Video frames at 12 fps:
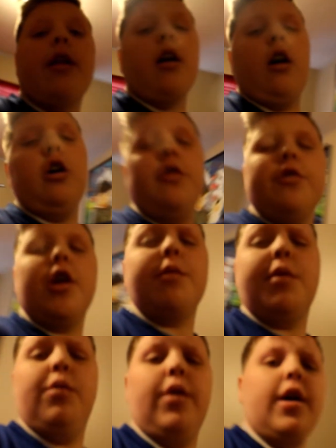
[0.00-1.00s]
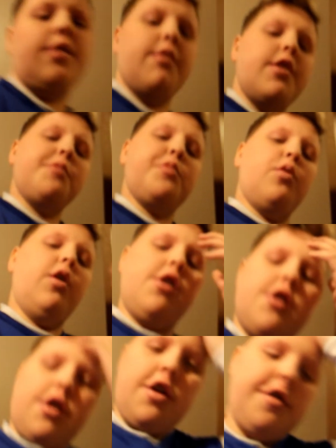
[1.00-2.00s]
yeah, hopefully we win. We're number one
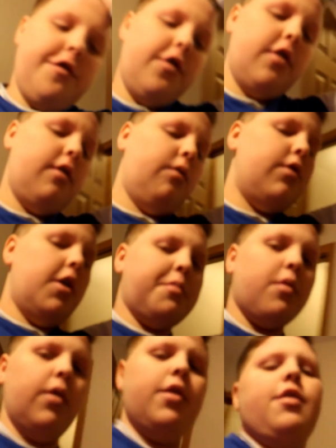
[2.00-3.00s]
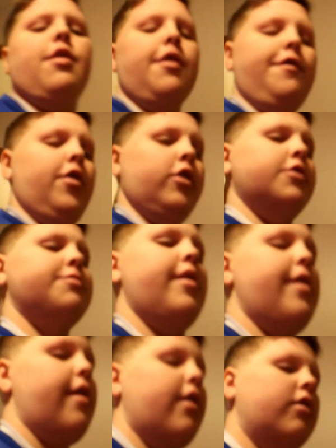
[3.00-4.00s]
in our we're number one in our division
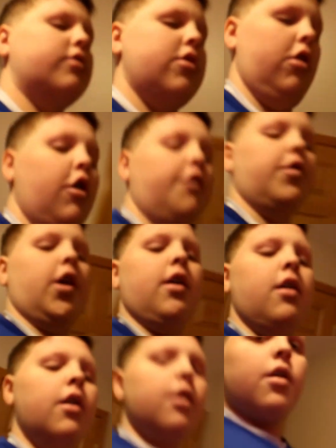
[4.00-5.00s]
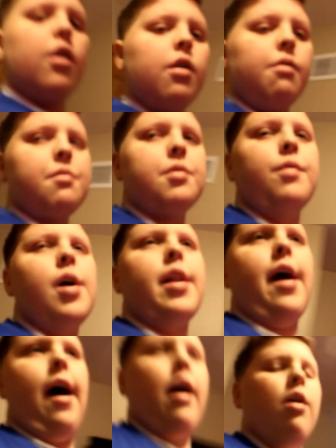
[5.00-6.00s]
right now. So hopefully we win
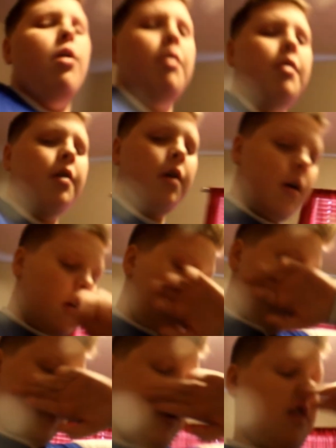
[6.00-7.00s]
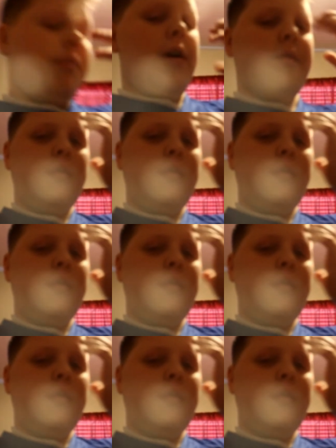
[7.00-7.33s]
out uh, we have